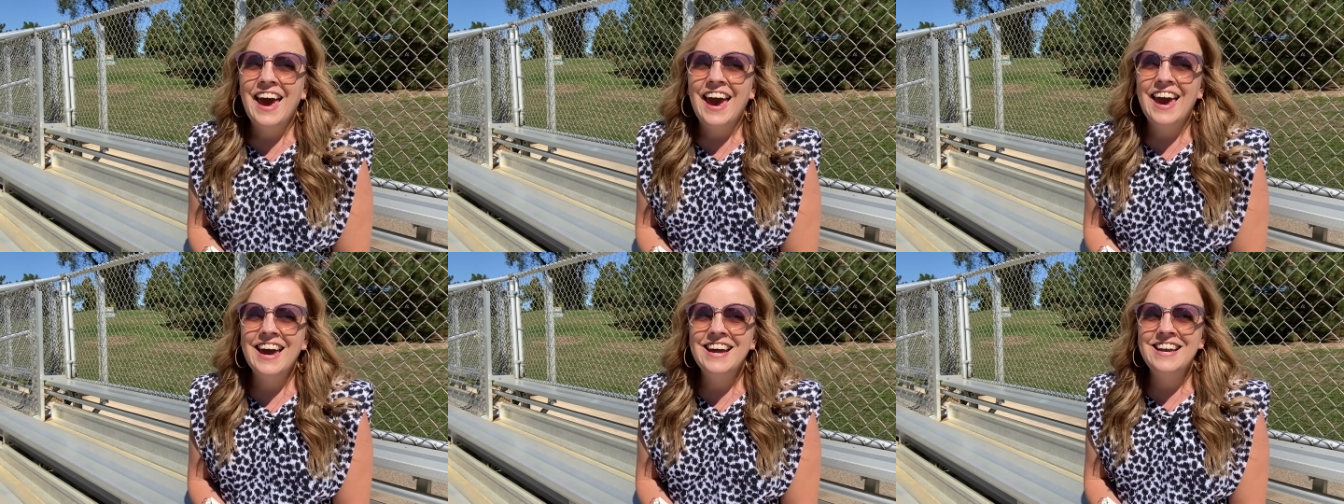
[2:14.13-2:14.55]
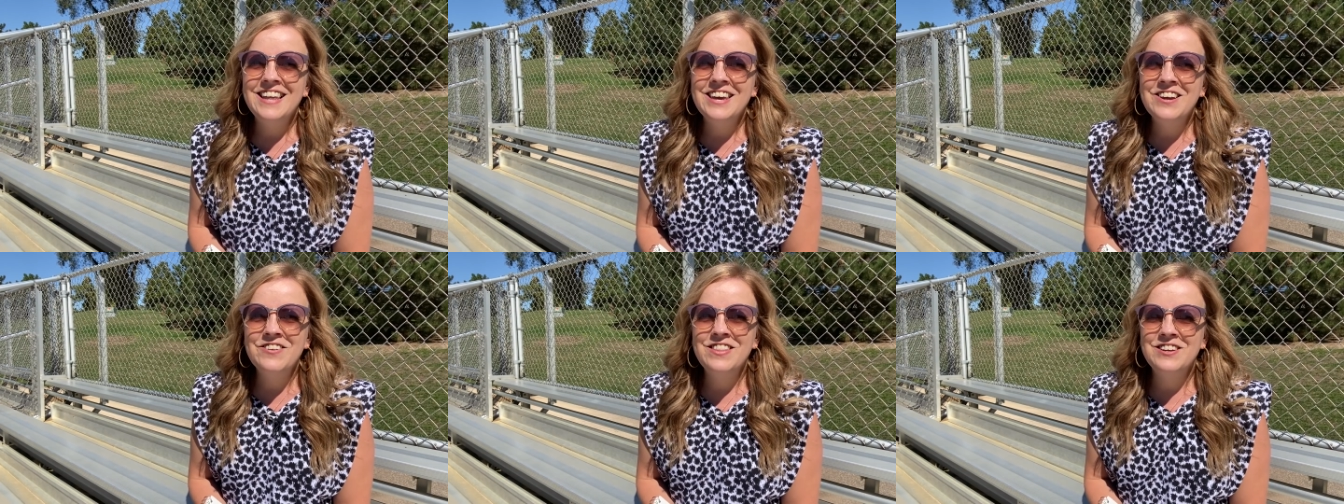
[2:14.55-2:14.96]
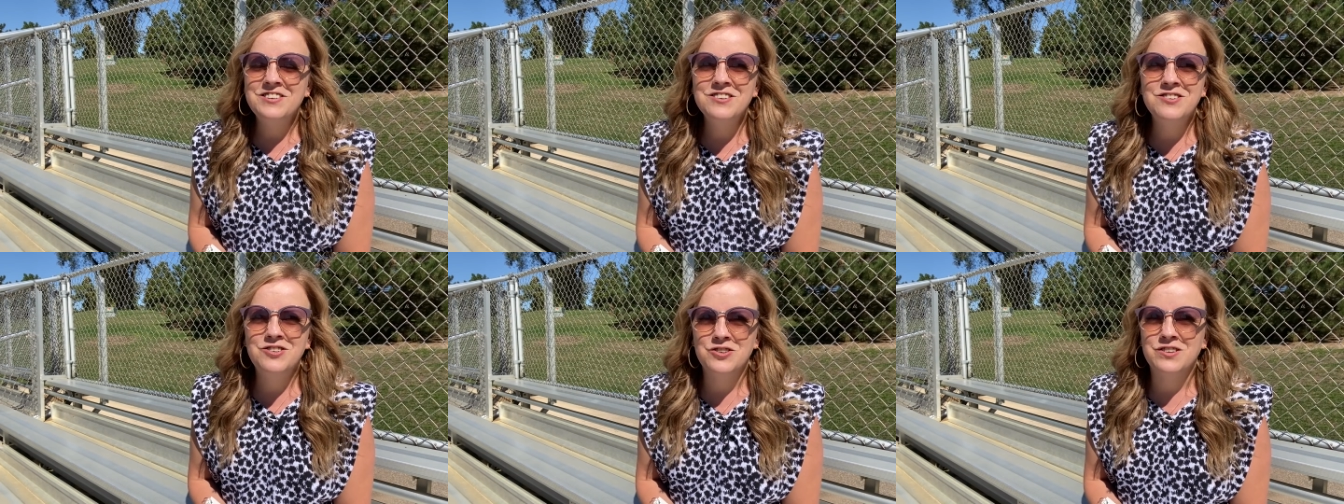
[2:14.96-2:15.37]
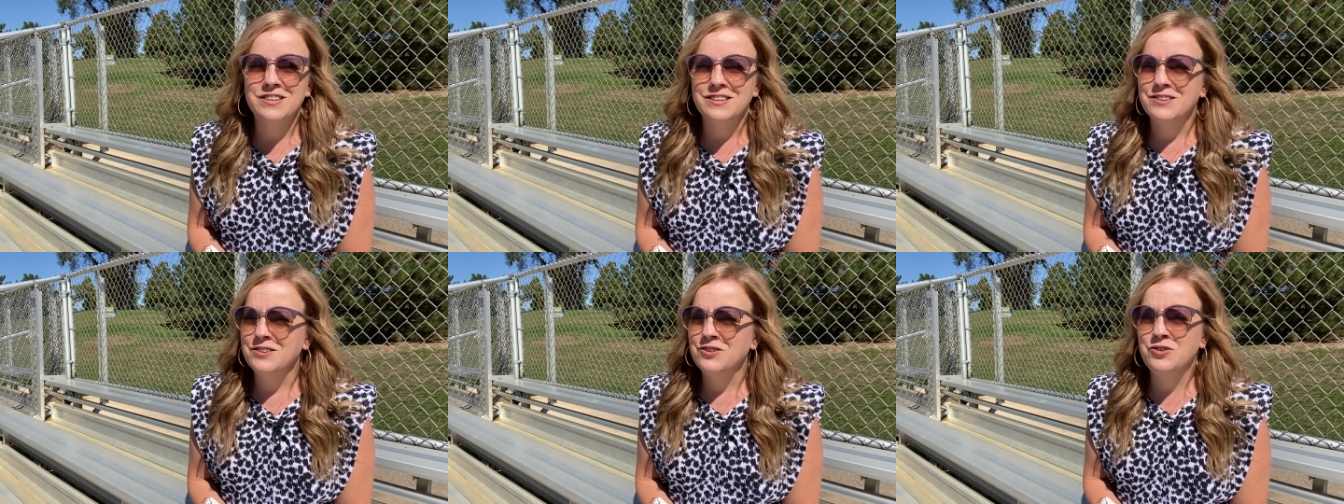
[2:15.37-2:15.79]
And you know, this is just
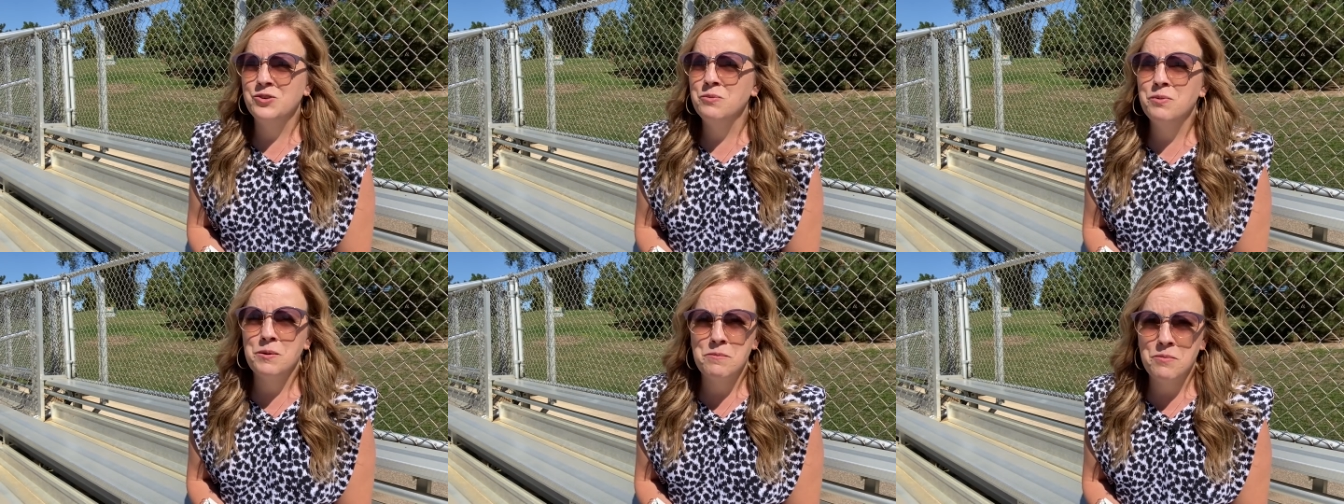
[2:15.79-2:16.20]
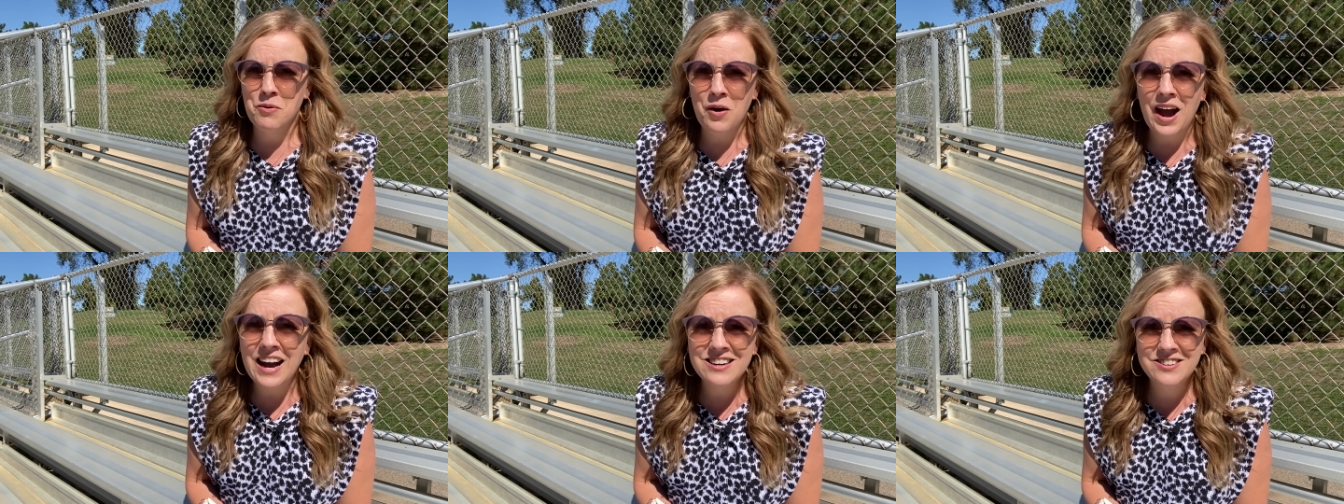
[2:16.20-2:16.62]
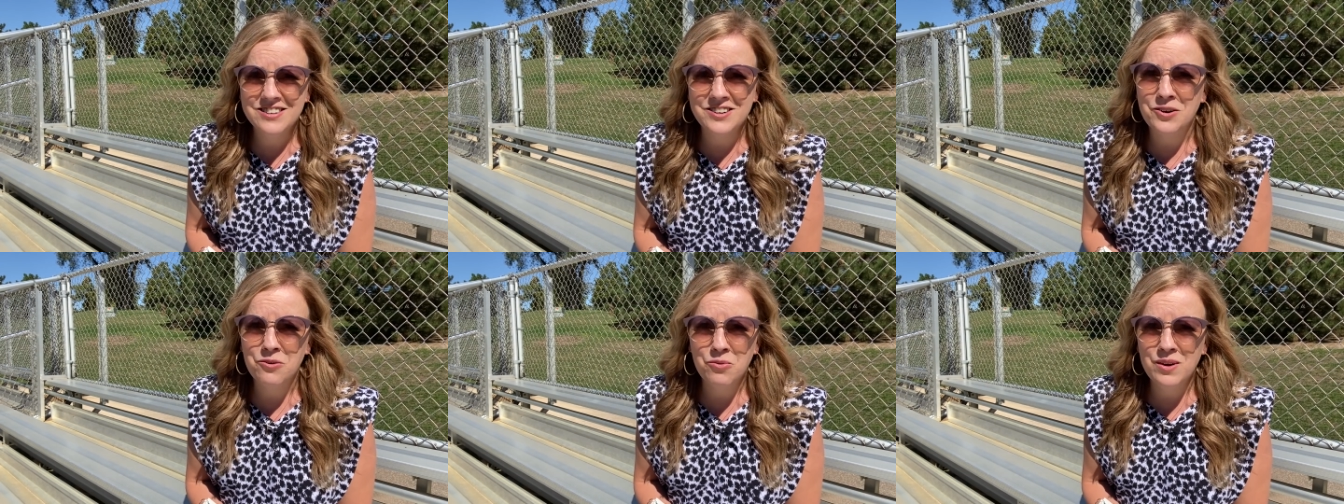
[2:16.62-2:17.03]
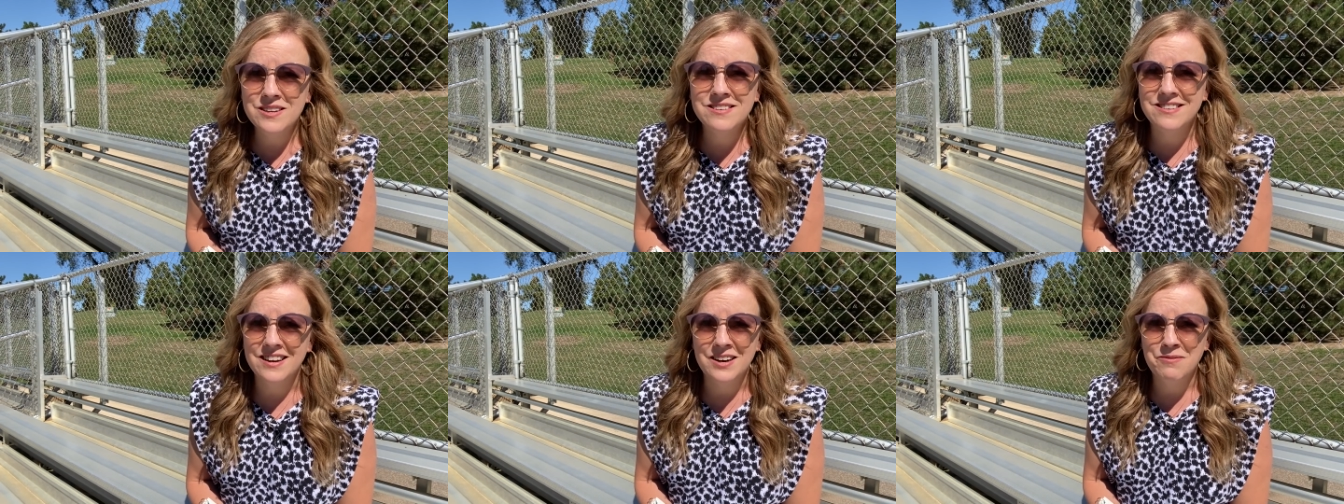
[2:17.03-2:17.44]
super practical
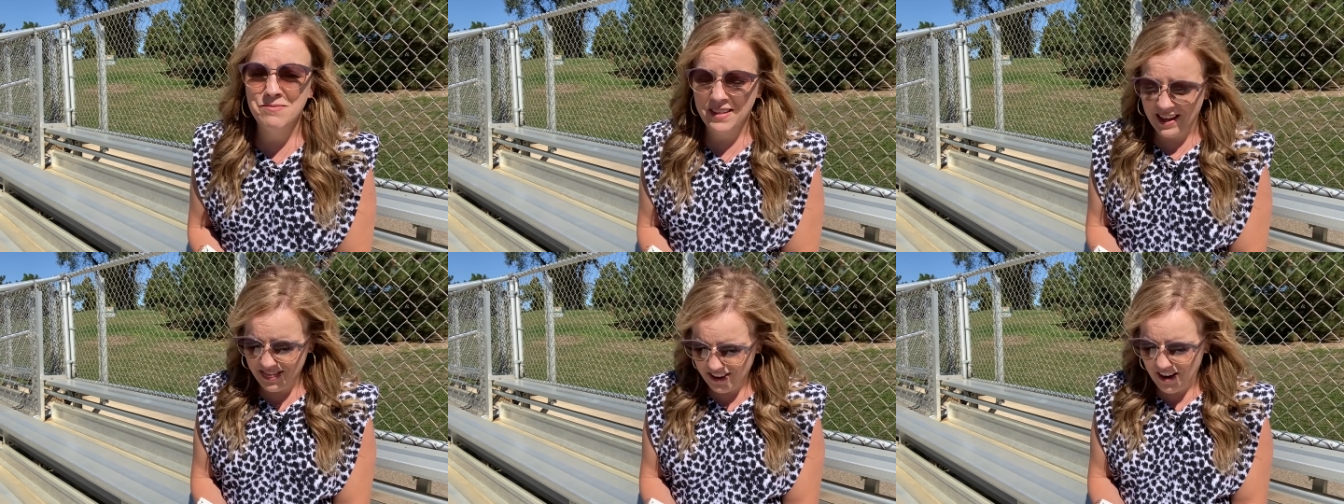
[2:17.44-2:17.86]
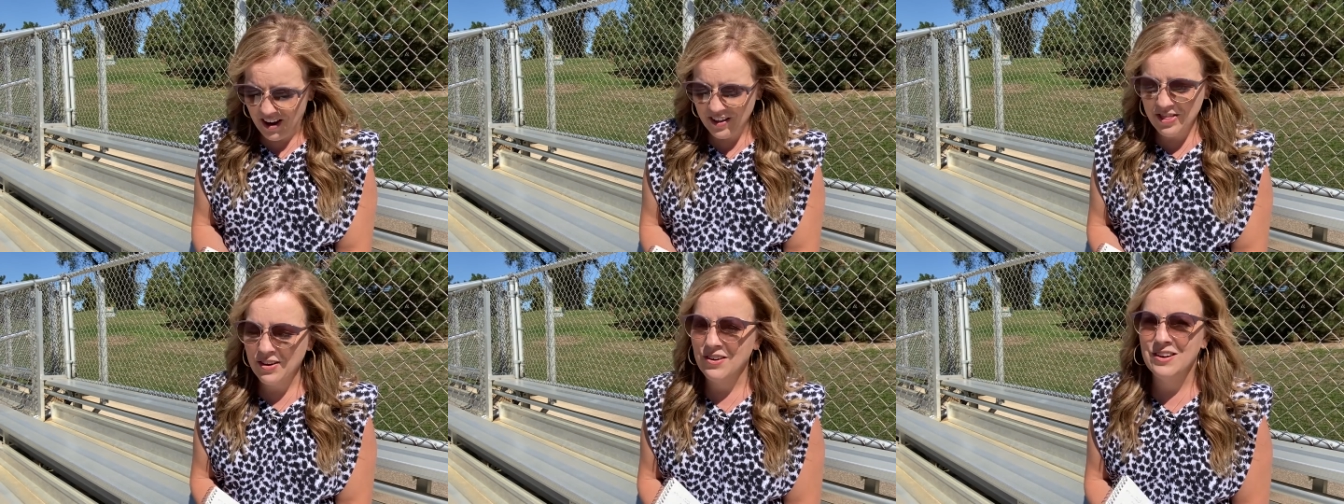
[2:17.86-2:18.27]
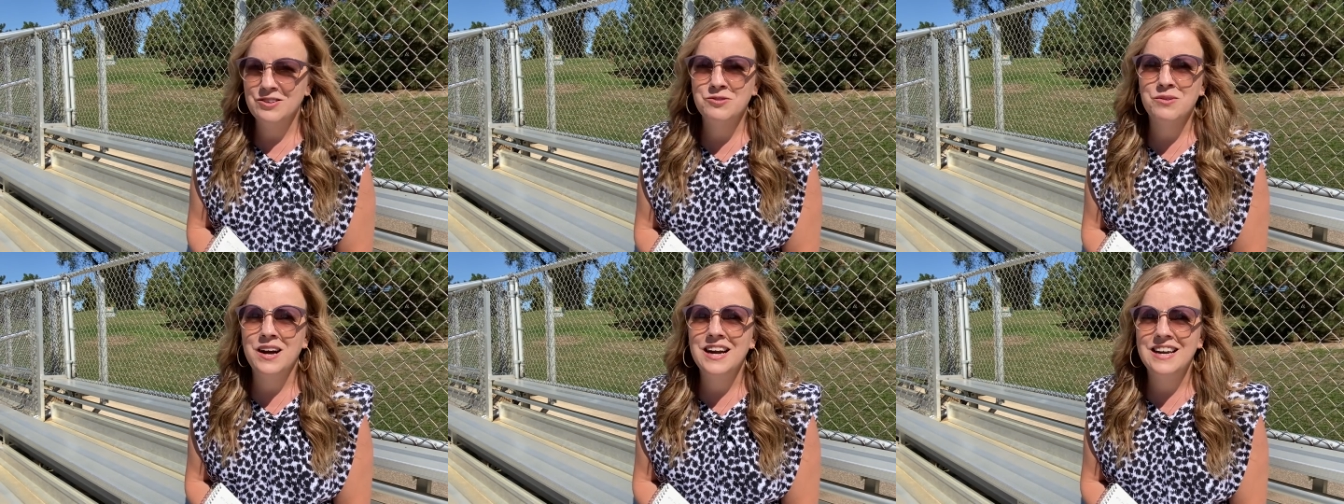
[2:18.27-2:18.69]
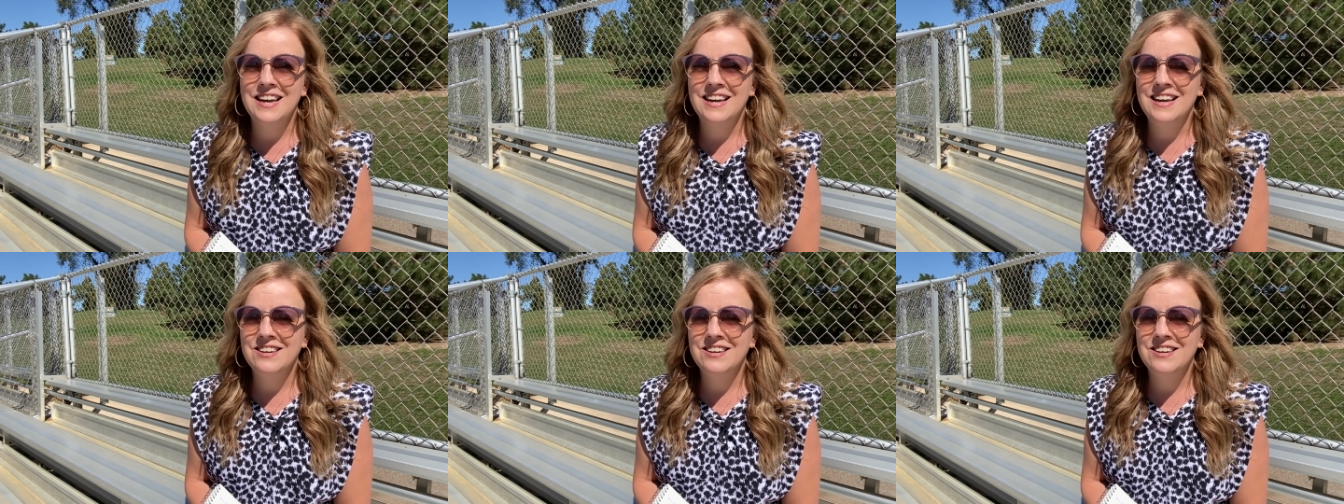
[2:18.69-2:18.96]
wisdom that the author is writing.